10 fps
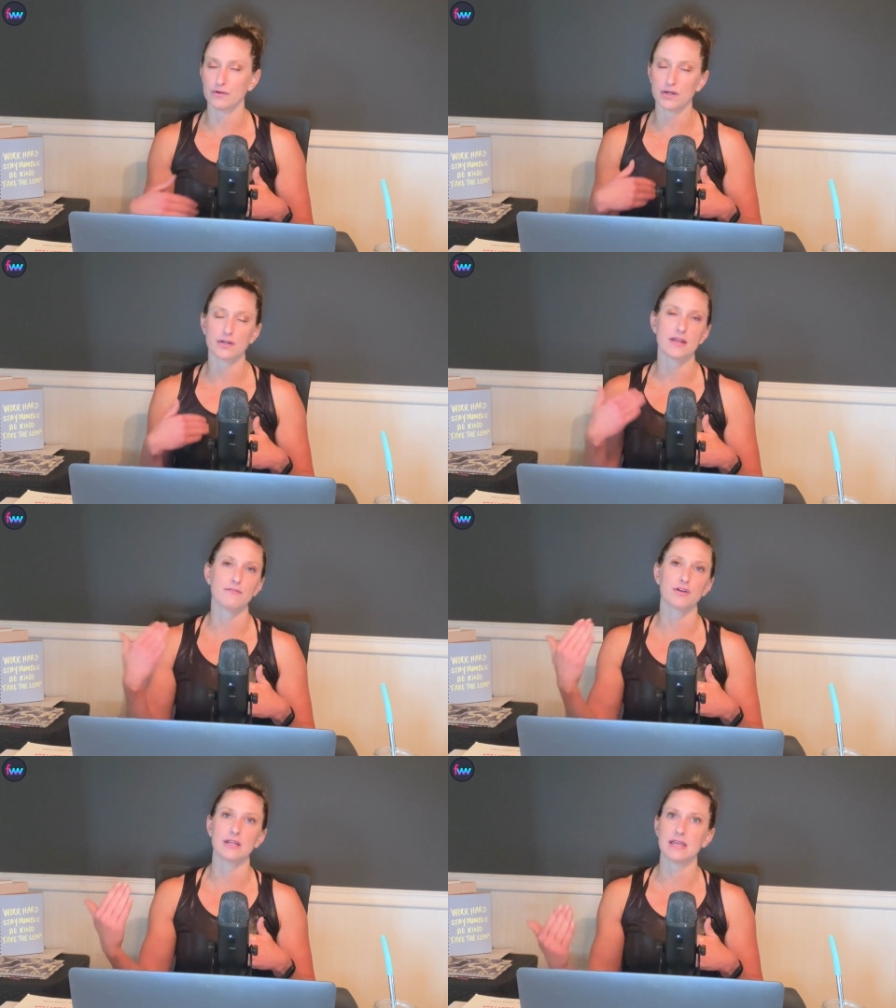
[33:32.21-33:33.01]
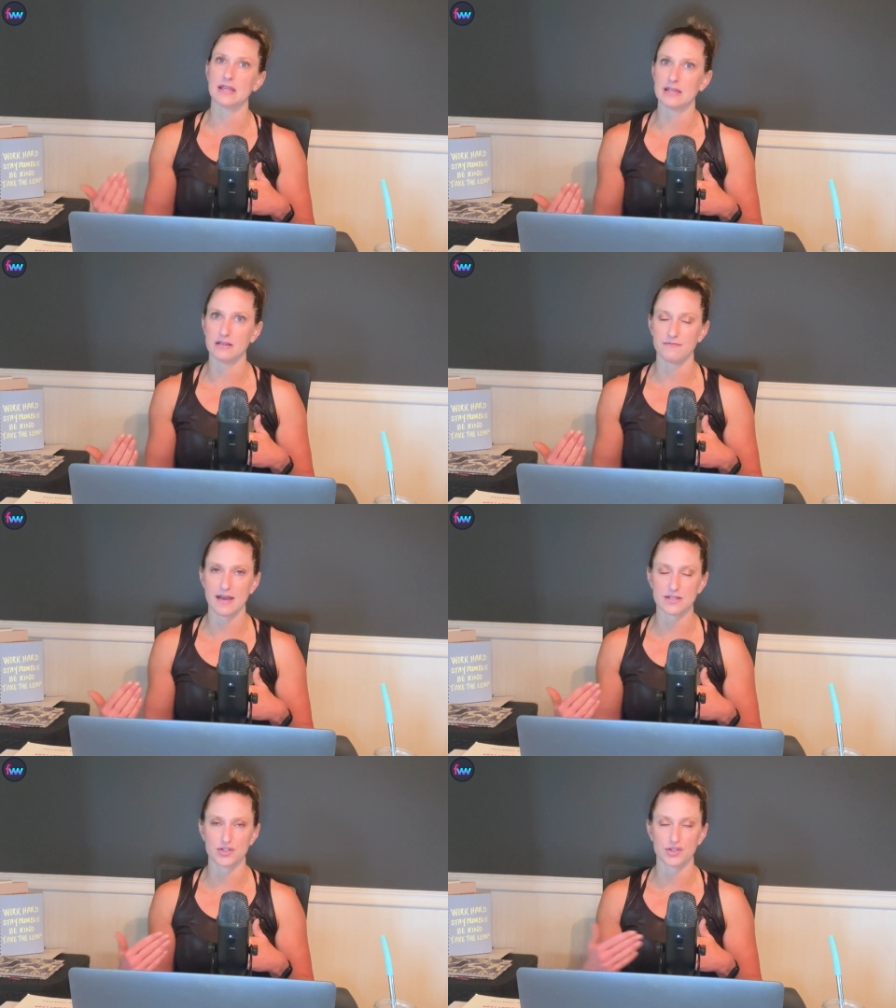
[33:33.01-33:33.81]
You're never going to get any
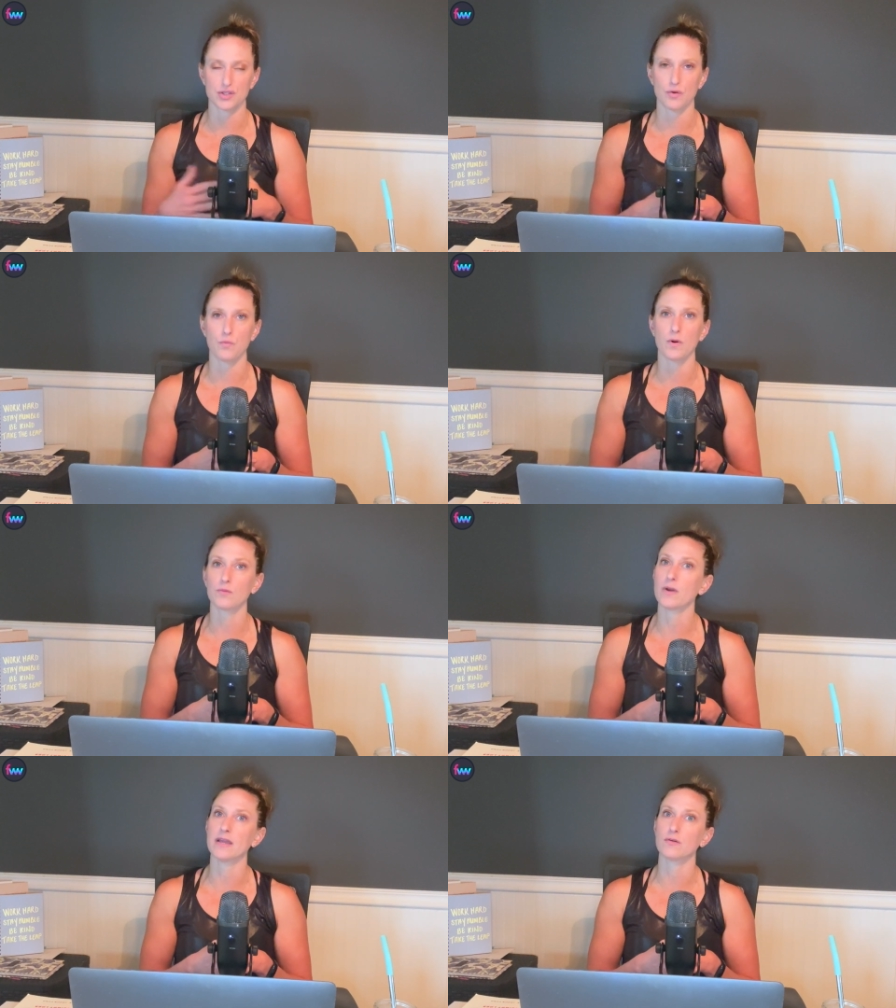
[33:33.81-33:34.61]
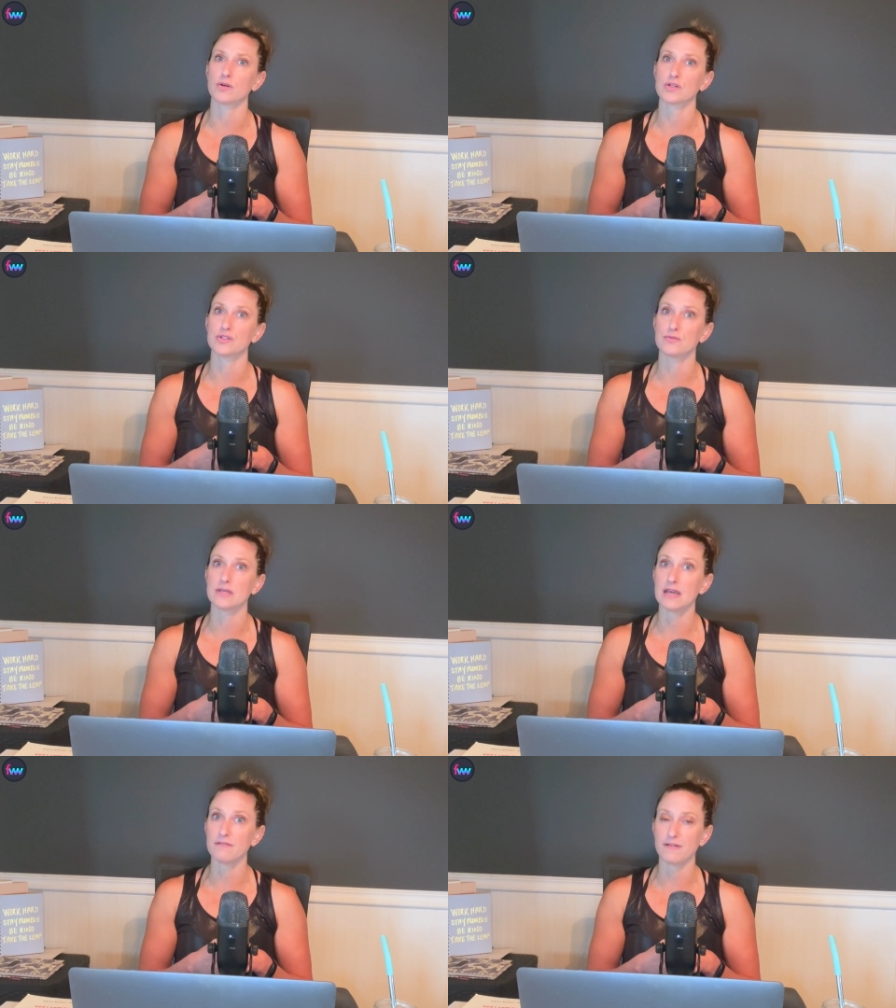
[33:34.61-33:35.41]
faster. So, one way in order to
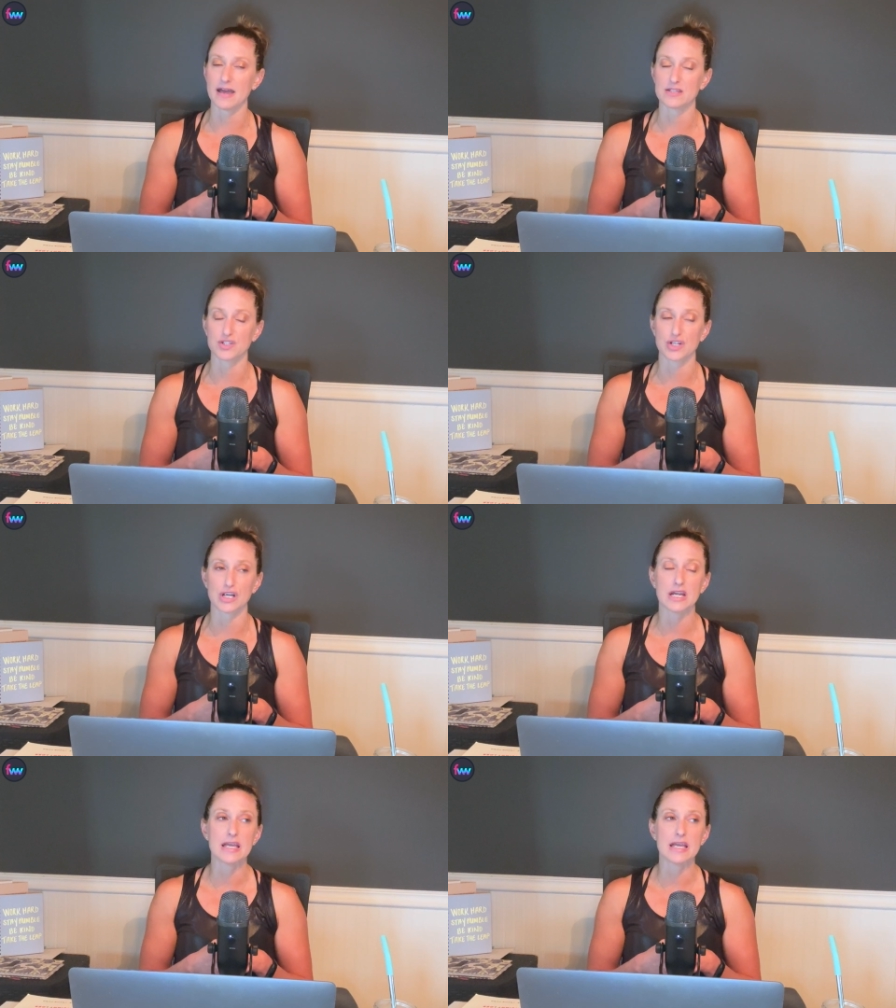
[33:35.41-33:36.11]
get faster